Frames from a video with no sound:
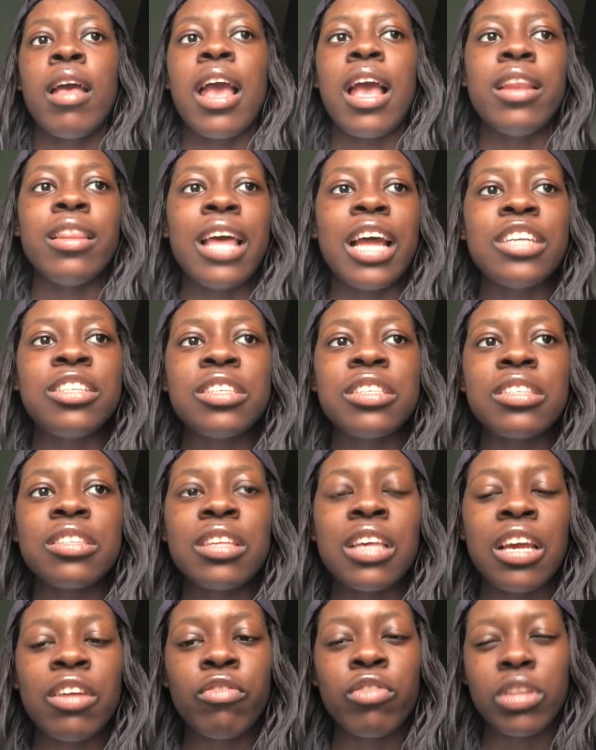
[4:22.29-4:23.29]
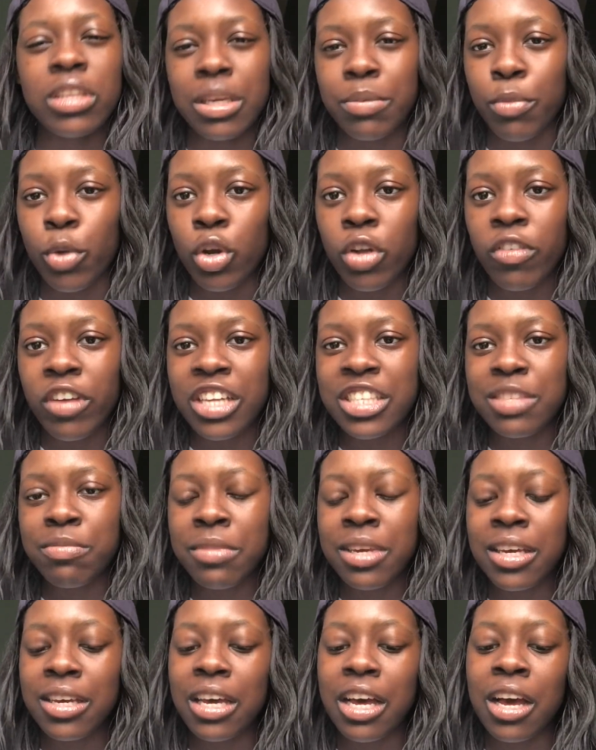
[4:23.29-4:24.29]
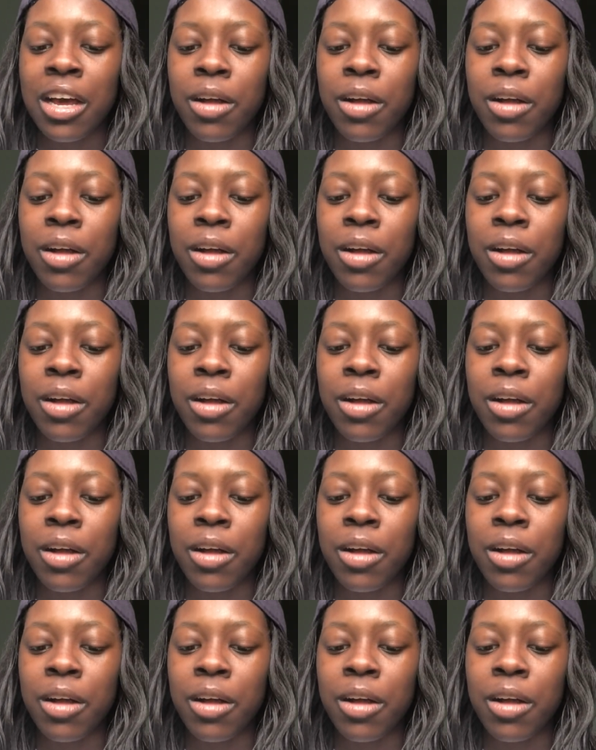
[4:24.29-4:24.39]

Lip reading: And that just like really motivates me.